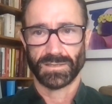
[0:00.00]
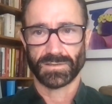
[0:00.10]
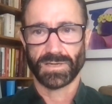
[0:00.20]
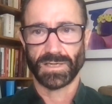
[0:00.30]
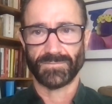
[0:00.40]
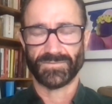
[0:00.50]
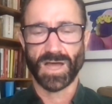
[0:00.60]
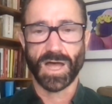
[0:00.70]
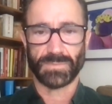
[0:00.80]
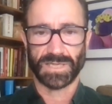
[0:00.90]
they're kind of
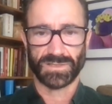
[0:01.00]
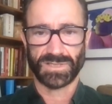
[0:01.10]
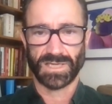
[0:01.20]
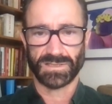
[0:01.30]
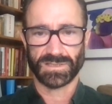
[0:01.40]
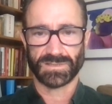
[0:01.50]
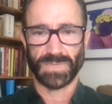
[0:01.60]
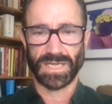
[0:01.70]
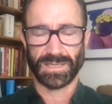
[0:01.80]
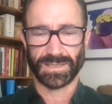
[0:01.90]
dominant changes,
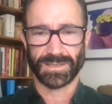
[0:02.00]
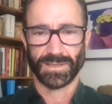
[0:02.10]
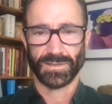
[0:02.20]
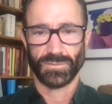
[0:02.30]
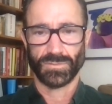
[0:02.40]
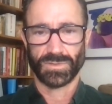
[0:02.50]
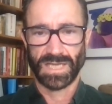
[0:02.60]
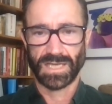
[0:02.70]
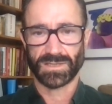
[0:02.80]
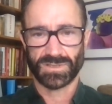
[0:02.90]
meaning you
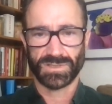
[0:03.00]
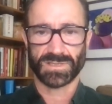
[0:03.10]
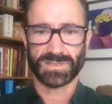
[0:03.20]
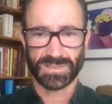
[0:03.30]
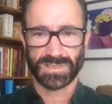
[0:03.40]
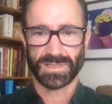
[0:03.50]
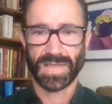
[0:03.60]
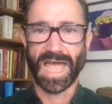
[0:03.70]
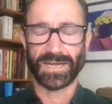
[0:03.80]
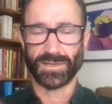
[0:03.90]
can't just
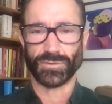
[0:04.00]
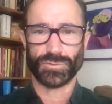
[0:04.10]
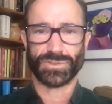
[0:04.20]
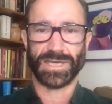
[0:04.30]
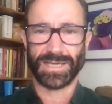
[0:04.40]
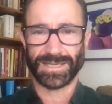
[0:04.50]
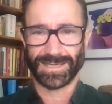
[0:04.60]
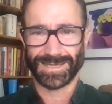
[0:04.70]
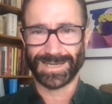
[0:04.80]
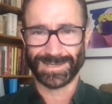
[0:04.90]
add a new gene
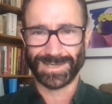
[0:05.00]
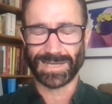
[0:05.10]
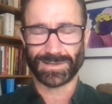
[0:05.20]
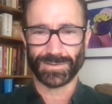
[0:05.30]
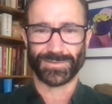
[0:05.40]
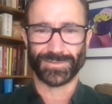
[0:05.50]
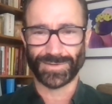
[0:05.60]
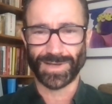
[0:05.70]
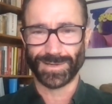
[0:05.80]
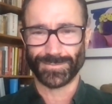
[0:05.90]
and get the
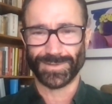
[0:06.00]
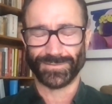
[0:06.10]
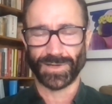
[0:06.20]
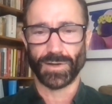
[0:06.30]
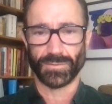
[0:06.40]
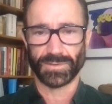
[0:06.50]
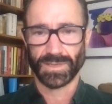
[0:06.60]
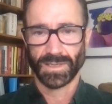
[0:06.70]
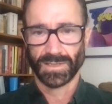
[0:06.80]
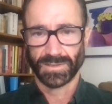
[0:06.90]
desired result.
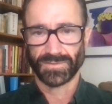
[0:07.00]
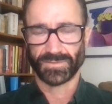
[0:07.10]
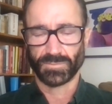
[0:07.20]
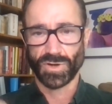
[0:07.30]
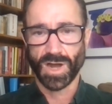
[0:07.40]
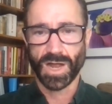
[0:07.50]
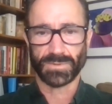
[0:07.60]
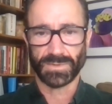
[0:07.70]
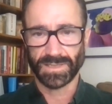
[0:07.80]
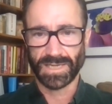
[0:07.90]
There's a
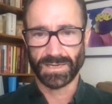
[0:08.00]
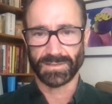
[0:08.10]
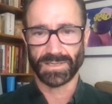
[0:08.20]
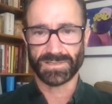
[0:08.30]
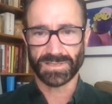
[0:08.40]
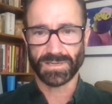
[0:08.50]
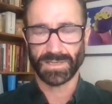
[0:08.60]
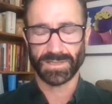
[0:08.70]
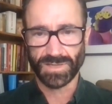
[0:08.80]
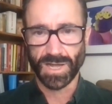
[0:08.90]
problem there that's
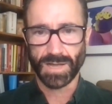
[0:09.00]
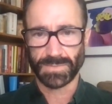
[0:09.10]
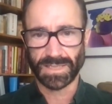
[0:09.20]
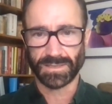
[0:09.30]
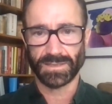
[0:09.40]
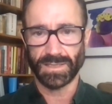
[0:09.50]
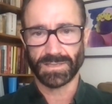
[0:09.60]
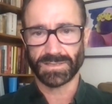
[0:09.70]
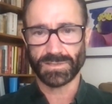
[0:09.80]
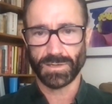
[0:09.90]
kind of dominant and,
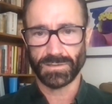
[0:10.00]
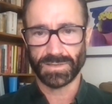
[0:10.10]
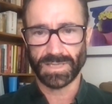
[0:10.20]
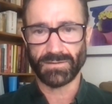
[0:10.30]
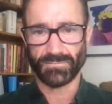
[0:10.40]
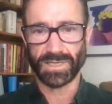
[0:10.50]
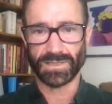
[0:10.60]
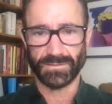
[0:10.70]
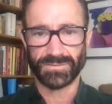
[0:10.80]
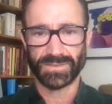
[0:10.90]
and it's hard to get rid
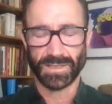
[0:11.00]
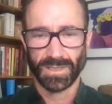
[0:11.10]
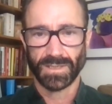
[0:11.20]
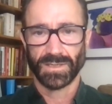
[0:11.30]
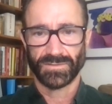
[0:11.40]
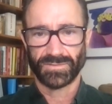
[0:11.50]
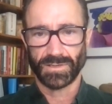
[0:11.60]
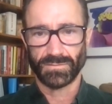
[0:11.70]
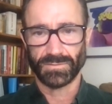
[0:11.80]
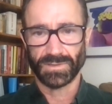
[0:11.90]
of.
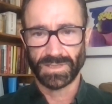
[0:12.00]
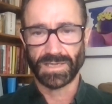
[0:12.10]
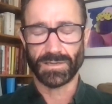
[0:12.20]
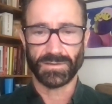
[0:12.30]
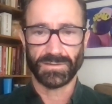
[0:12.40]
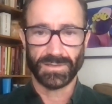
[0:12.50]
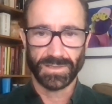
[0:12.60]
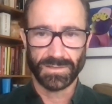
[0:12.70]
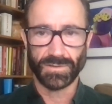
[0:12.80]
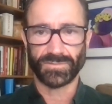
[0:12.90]
So there,
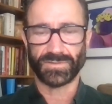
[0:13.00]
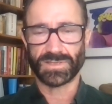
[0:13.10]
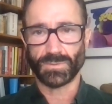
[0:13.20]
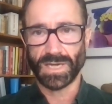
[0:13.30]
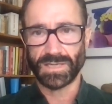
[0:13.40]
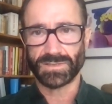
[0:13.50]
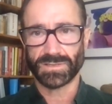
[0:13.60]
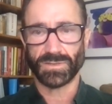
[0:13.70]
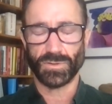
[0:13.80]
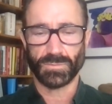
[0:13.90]
in those
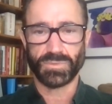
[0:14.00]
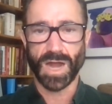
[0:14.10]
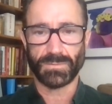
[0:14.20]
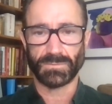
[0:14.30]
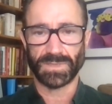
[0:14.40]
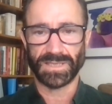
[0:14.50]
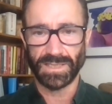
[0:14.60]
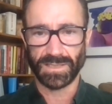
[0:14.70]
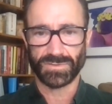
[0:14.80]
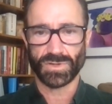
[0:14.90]
situations, you'll probably
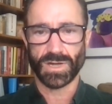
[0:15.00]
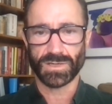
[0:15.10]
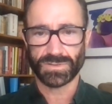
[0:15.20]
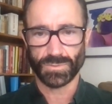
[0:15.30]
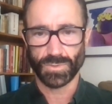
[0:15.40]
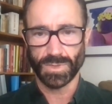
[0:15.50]
need drugs.